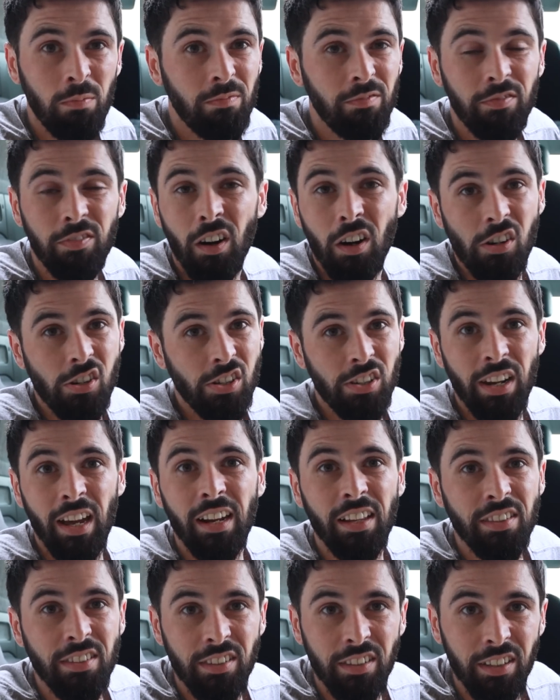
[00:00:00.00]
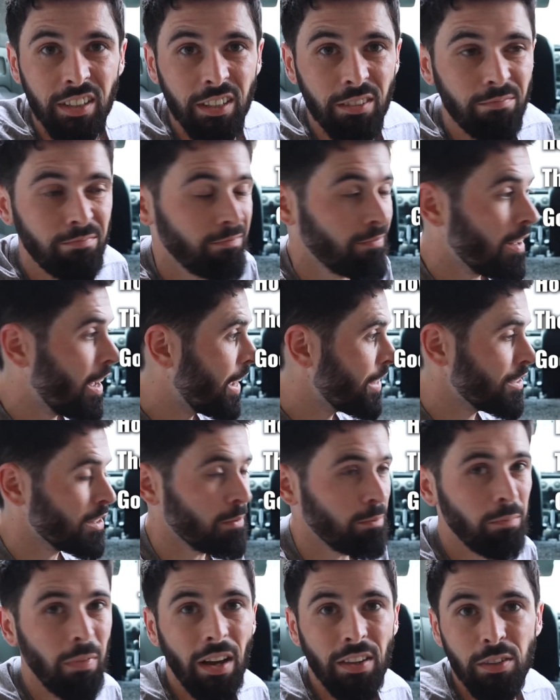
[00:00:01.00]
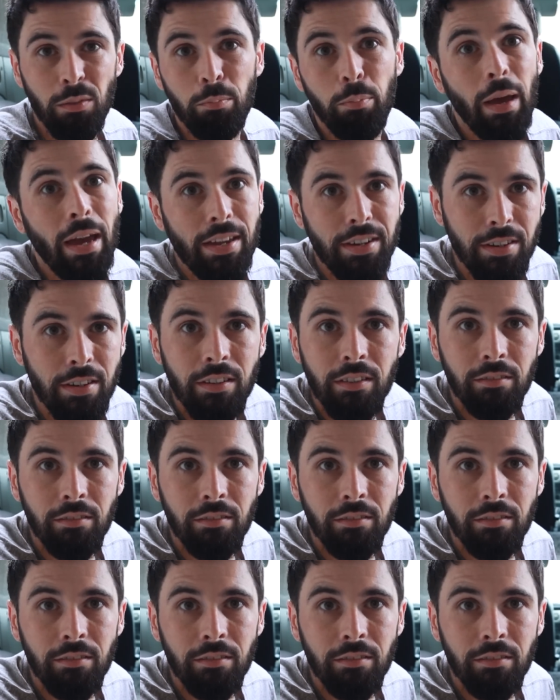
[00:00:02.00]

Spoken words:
functionality as a bed.